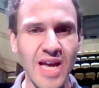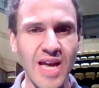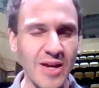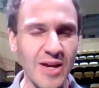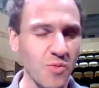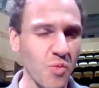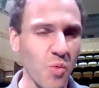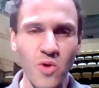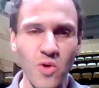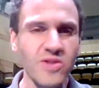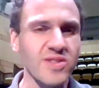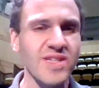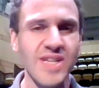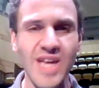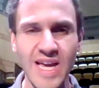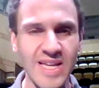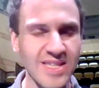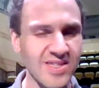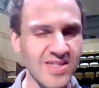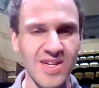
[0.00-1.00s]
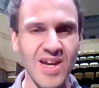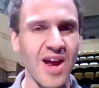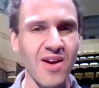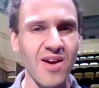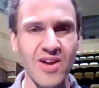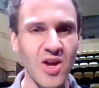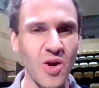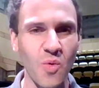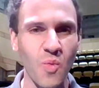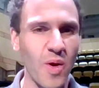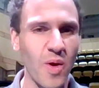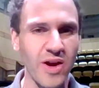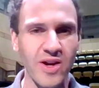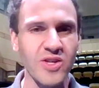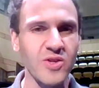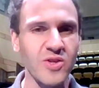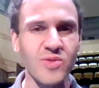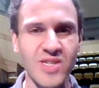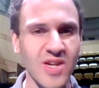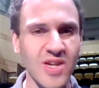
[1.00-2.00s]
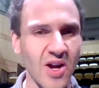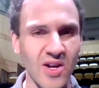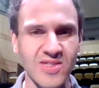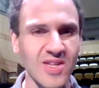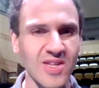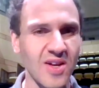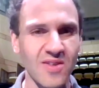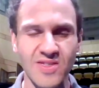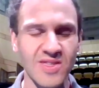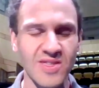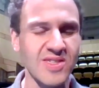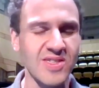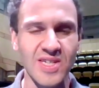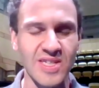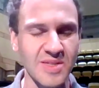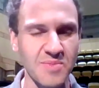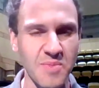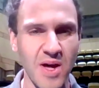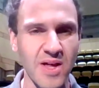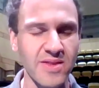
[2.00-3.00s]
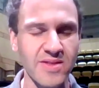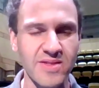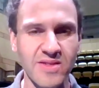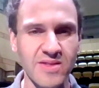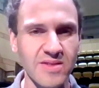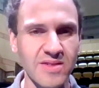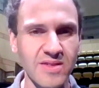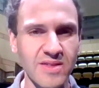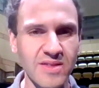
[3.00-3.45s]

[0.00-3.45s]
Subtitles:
And worst case scenario, where do you see ourselves in 6 months?